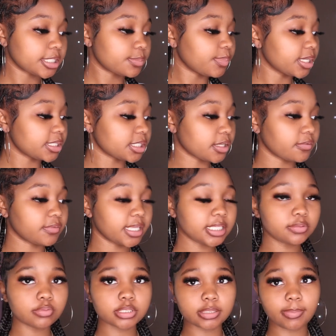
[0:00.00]
expensive.
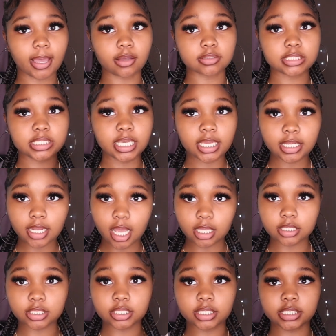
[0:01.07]
This was about $10
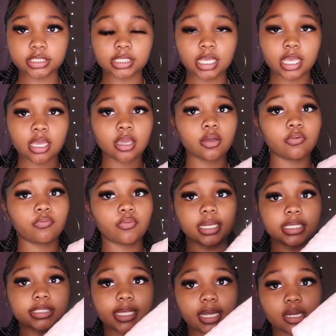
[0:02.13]
and
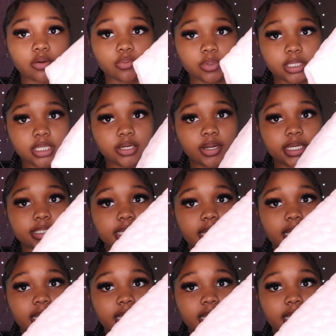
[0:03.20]
it's like a really great